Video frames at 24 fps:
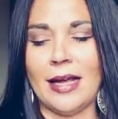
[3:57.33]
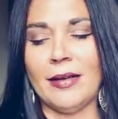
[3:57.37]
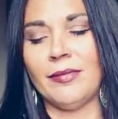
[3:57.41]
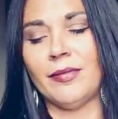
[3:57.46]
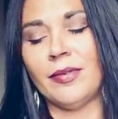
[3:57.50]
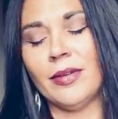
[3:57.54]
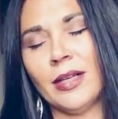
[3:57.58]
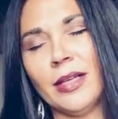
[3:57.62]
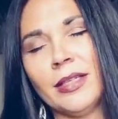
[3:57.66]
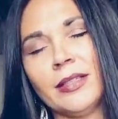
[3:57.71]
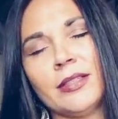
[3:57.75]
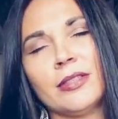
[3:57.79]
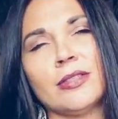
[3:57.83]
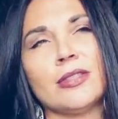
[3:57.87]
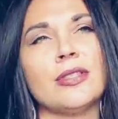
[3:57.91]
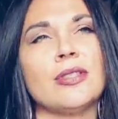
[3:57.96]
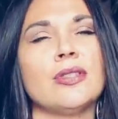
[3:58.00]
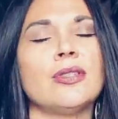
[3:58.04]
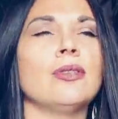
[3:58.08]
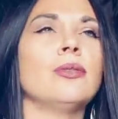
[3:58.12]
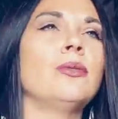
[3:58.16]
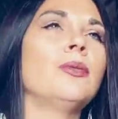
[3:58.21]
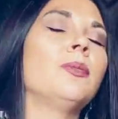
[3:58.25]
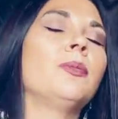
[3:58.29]
I feel like
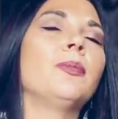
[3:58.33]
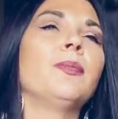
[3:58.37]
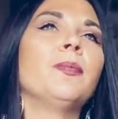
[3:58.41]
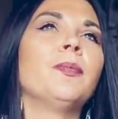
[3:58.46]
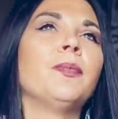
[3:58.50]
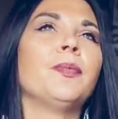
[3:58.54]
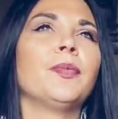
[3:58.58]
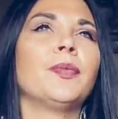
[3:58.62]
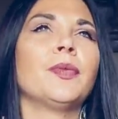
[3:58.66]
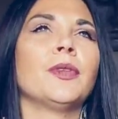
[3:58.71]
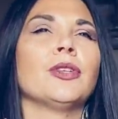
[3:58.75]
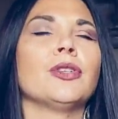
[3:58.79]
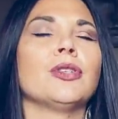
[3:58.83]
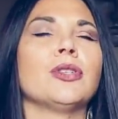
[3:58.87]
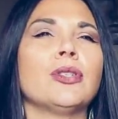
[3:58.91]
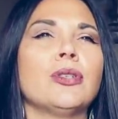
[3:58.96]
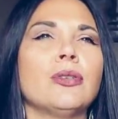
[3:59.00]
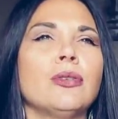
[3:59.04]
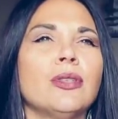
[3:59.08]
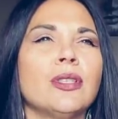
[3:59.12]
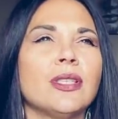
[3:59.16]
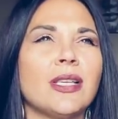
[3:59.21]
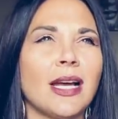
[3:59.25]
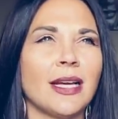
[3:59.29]
there's two there's
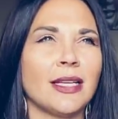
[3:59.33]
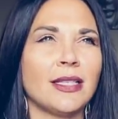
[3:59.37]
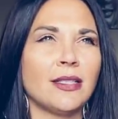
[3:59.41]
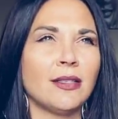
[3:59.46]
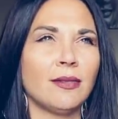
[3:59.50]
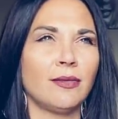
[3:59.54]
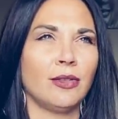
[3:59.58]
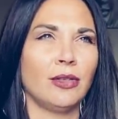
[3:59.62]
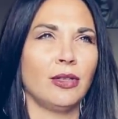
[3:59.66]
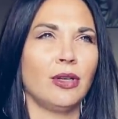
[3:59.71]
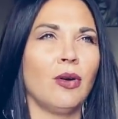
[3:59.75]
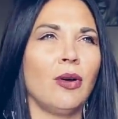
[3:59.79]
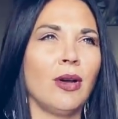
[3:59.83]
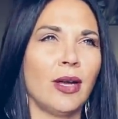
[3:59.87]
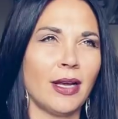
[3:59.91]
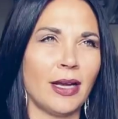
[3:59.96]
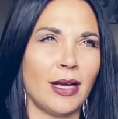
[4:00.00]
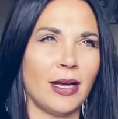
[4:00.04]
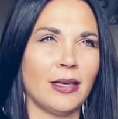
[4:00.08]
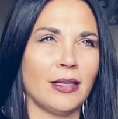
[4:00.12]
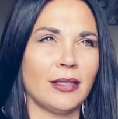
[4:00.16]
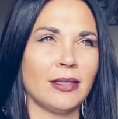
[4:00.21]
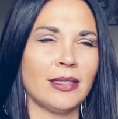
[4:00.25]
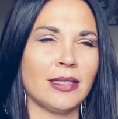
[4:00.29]
two sides of you going
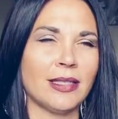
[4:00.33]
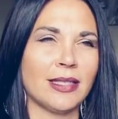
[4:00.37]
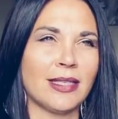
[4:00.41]
on in